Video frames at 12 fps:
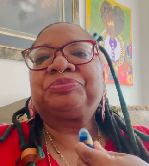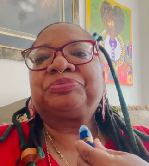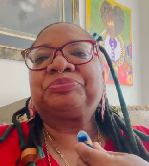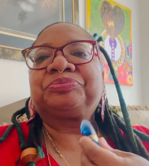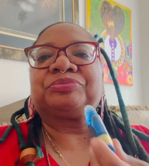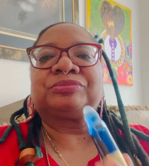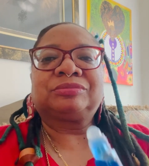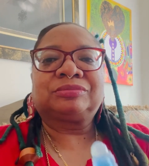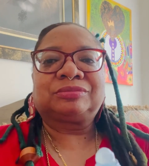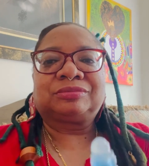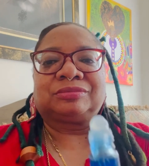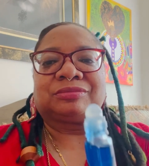
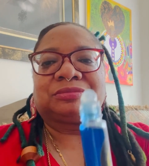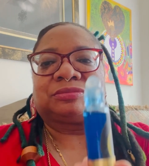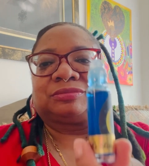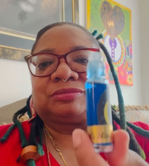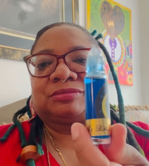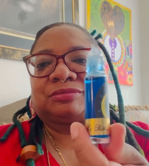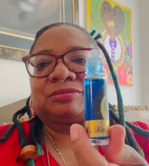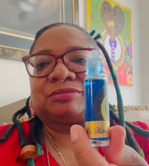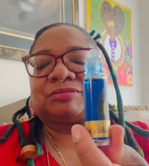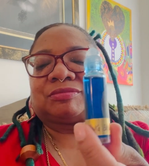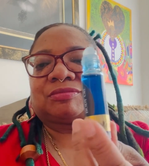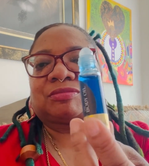
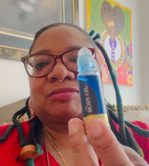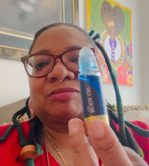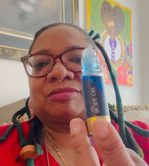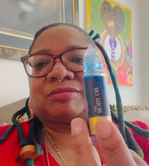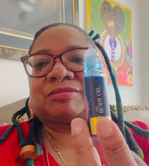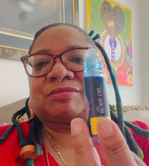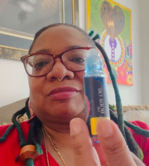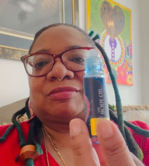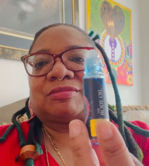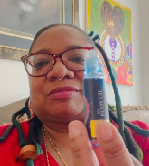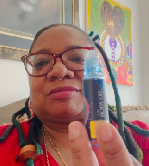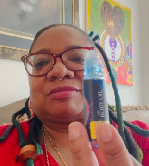
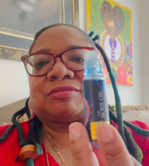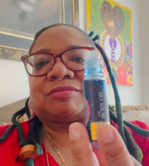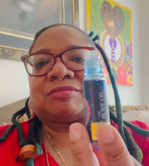(silence)